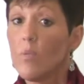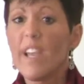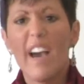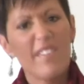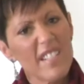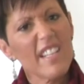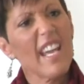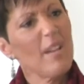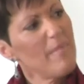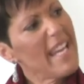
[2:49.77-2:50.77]
We have to,
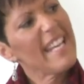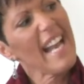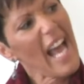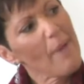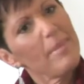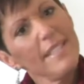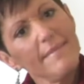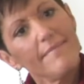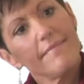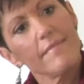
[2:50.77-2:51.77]
again, make it
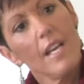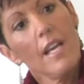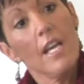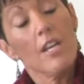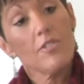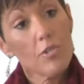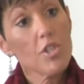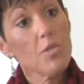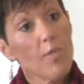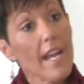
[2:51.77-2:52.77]
happen. And so
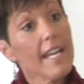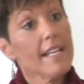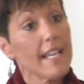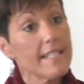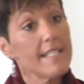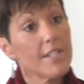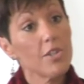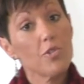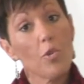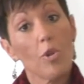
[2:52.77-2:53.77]
she recognized these
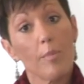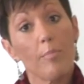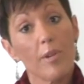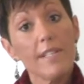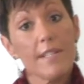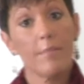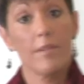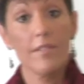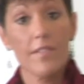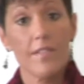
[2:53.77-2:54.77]
controlling
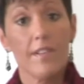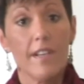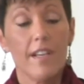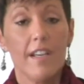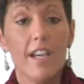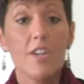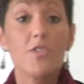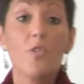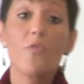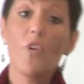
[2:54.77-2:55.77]
principles.
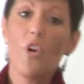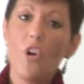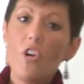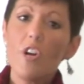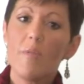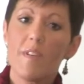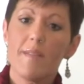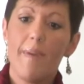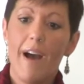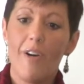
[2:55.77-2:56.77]
And so for her, it
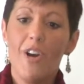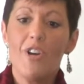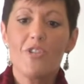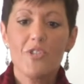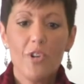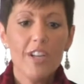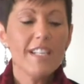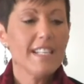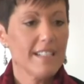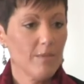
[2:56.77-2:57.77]
was about
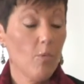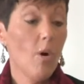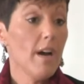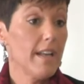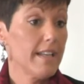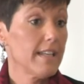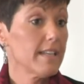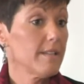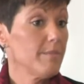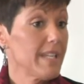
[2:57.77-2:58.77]
starting to, one,
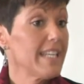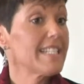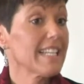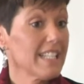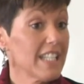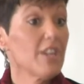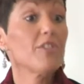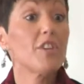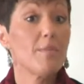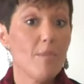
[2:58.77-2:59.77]
begin to
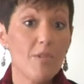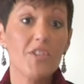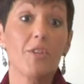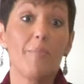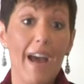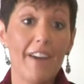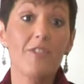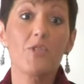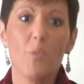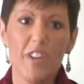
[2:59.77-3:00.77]
clear the emotional
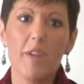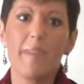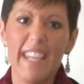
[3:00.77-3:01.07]
patterns where they